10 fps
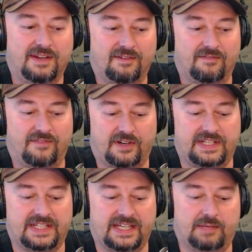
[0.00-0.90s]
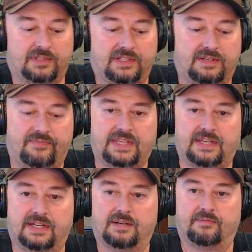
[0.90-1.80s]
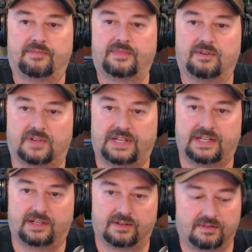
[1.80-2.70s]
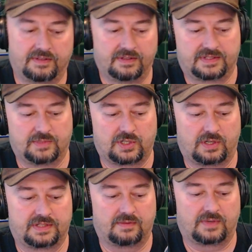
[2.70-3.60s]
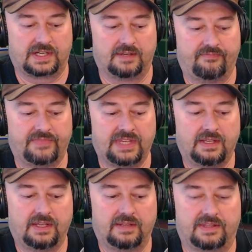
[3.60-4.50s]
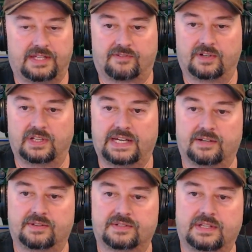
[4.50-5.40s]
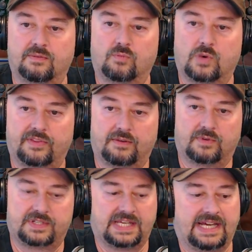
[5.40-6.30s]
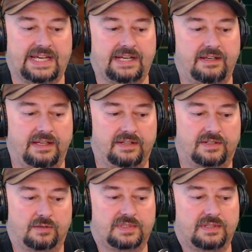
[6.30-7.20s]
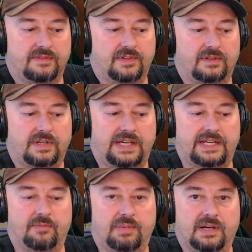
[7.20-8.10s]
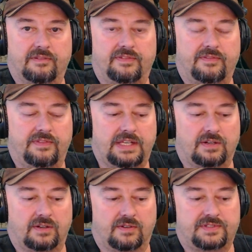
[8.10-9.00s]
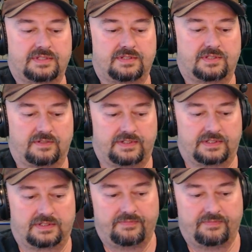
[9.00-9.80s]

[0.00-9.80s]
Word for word: Very timely. Um, over here are some charts around the different layers and where they reside in terms of their height above the Earth's surface.